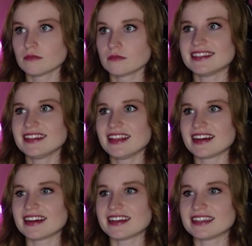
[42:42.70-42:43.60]
Still
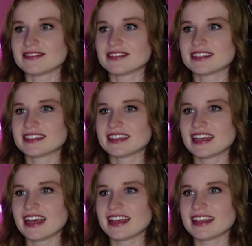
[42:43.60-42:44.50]
alive.
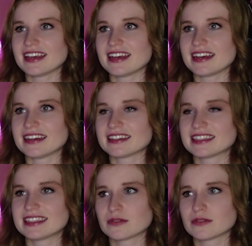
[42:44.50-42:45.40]
Heck yeah.
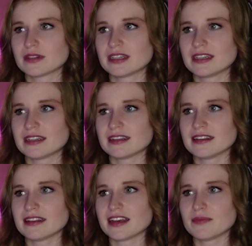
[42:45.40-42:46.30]

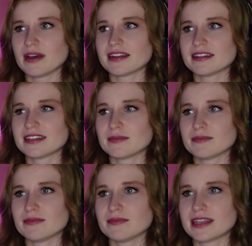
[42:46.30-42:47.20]
That light behind
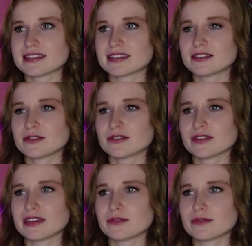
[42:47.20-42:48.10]
him makes this look
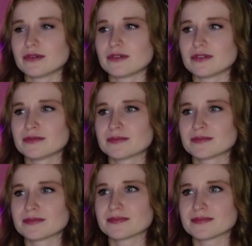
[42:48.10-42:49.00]
really cool.
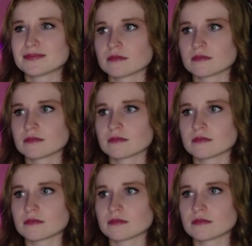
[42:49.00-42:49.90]
So that's
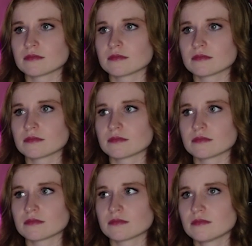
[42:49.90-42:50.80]
what this is all about?
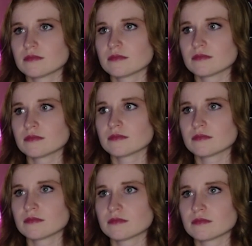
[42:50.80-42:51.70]
Put down the
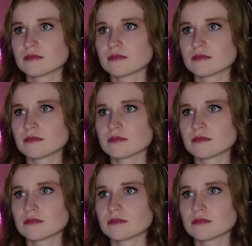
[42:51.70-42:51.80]
gun.